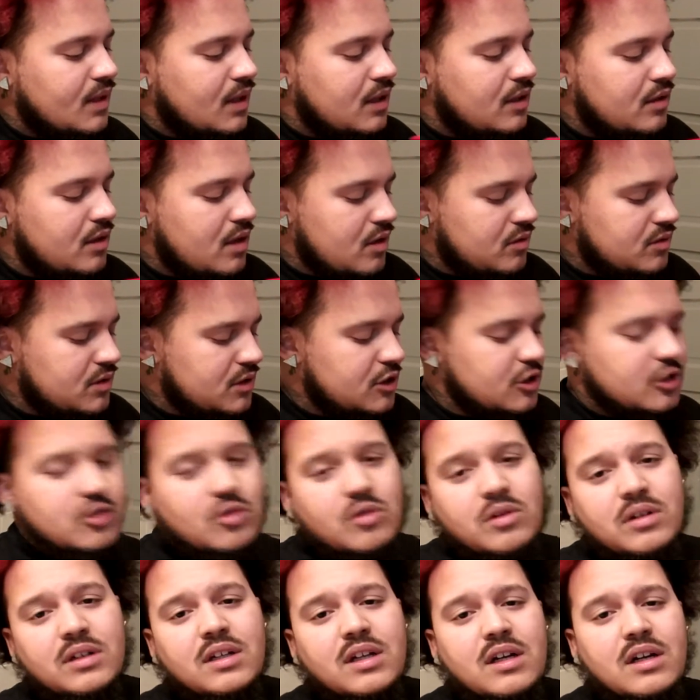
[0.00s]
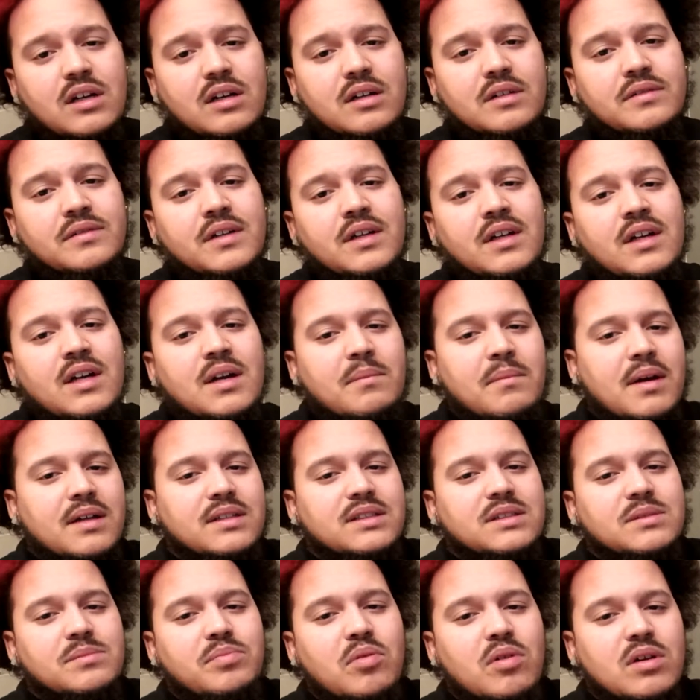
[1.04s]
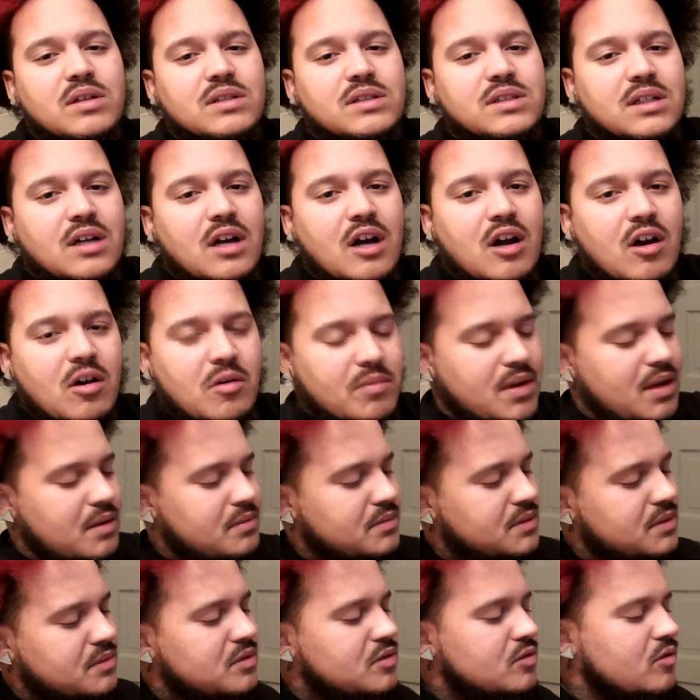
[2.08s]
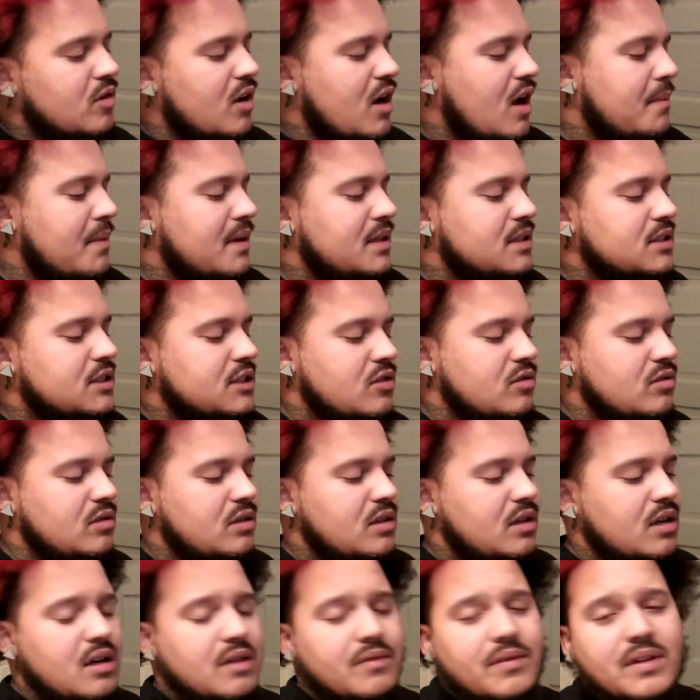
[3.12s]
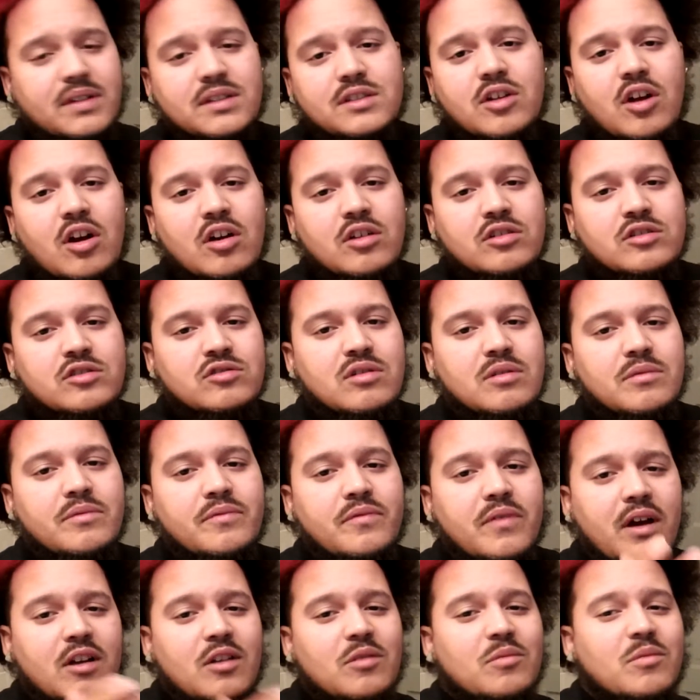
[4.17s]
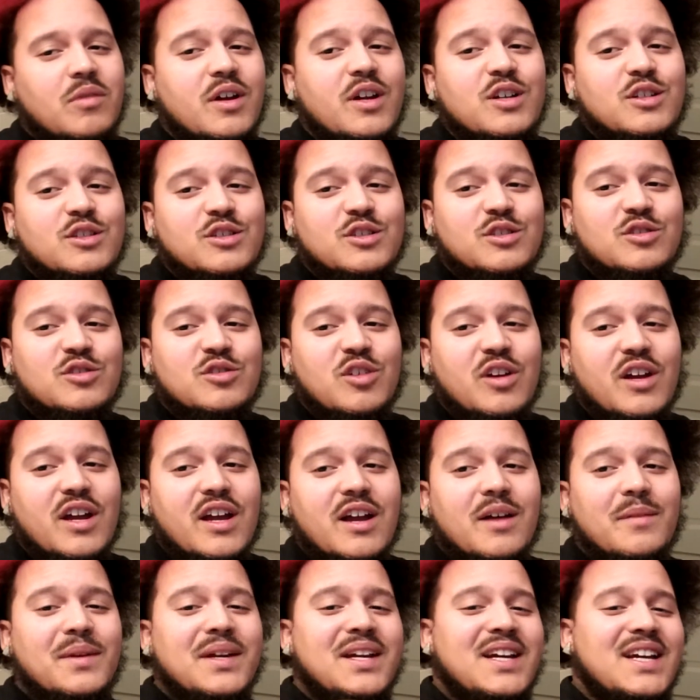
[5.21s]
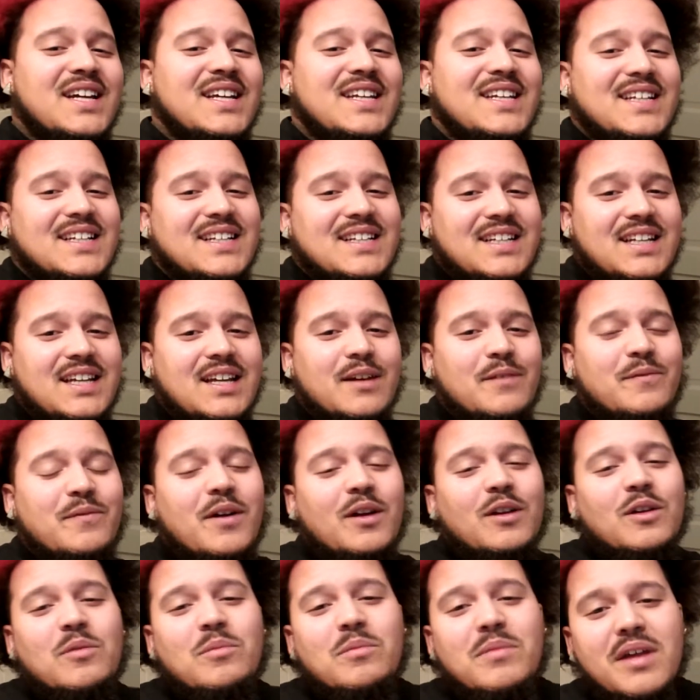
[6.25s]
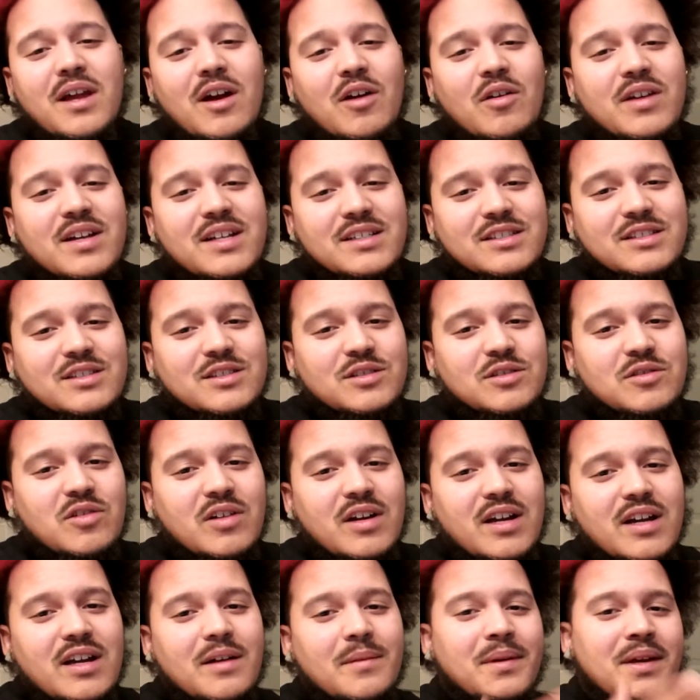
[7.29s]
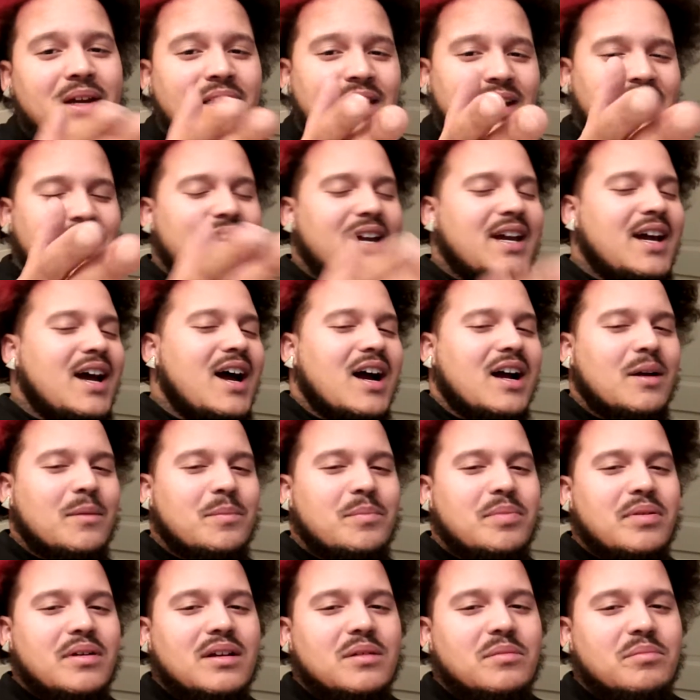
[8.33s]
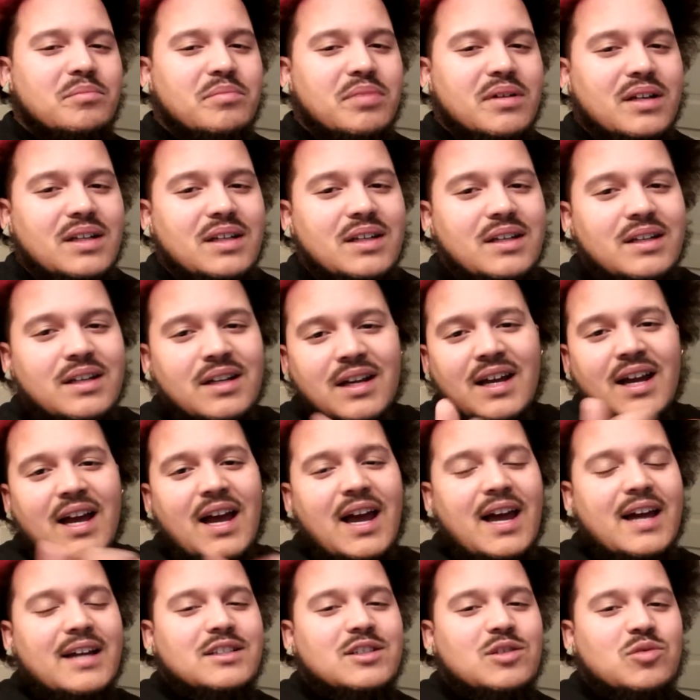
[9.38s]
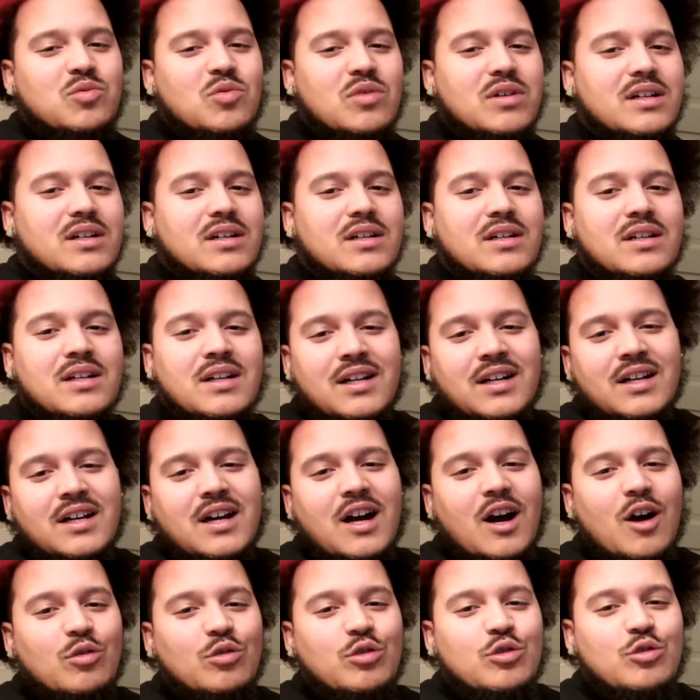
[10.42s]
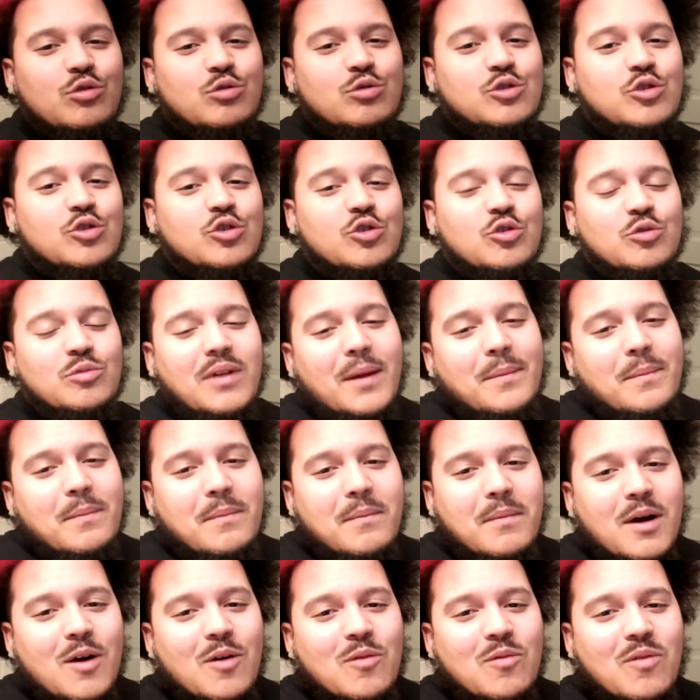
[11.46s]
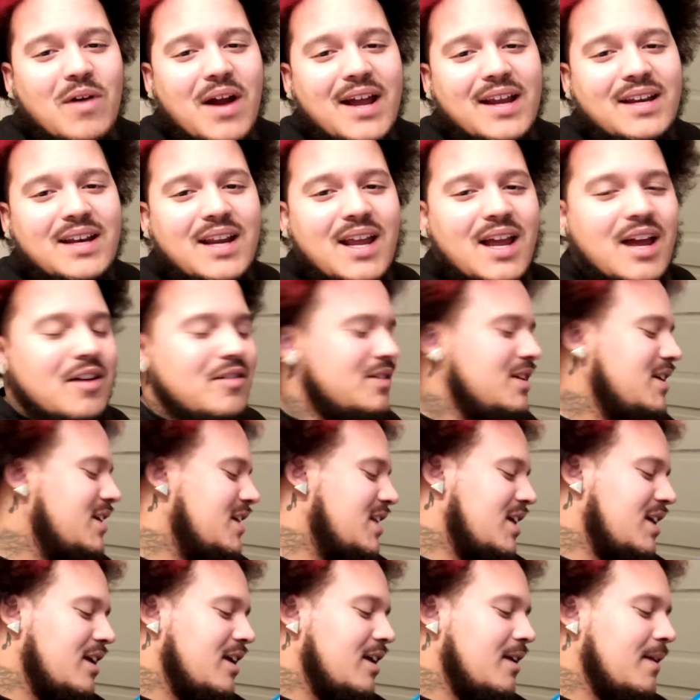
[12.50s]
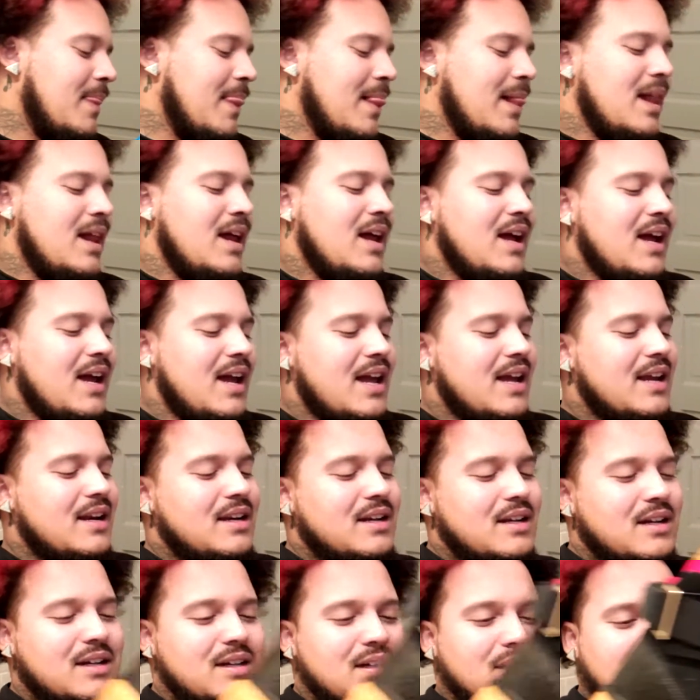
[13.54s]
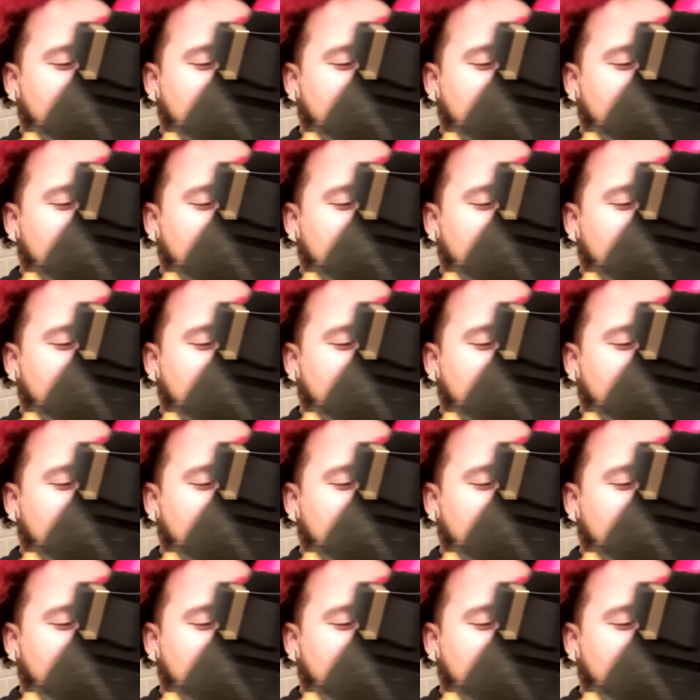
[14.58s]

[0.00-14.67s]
you know, just showing love, my support to the homie. I'm subscribed. I show love. I talk to him. Follow him on Instagram. You did. Follow me on Instagram at Acapella Bully, at Twitter, on YouTube, like I'm on right now. You did? And uh,